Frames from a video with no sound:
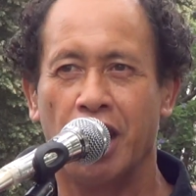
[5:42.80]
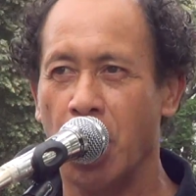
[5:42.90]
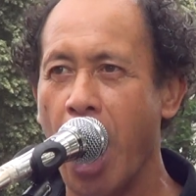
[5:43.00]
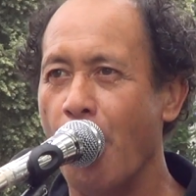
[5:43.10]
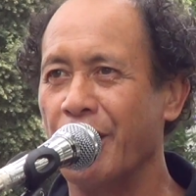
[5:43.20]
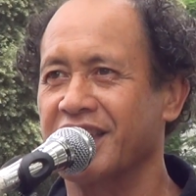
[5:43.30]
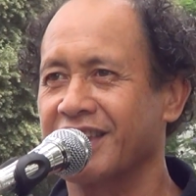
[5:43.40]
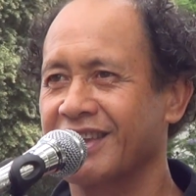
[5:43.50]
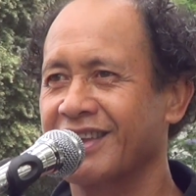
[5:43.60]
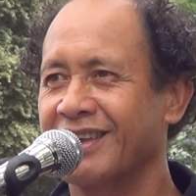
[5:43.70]
Knowing
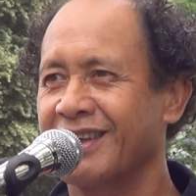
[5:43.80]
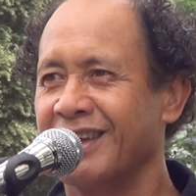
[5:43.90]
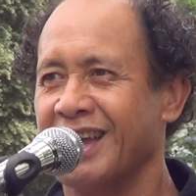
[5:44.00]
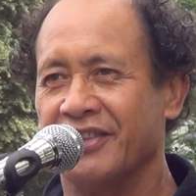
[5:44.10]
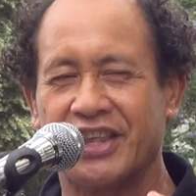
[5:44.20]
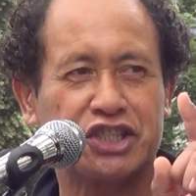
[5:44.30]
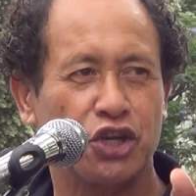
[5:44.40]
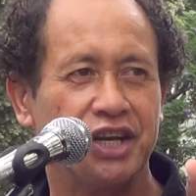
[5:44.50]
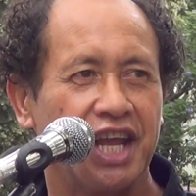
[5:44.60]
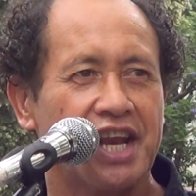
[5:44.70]
that
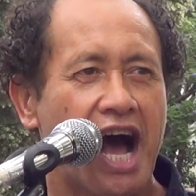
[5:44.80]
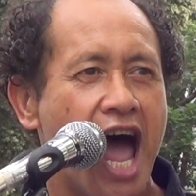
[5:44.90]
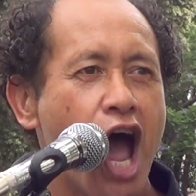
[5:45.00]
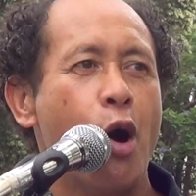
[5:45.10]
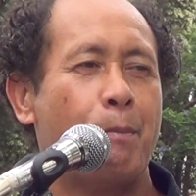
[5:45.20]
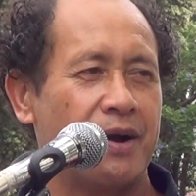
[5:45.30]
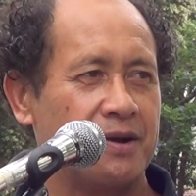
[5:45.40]
you need a help.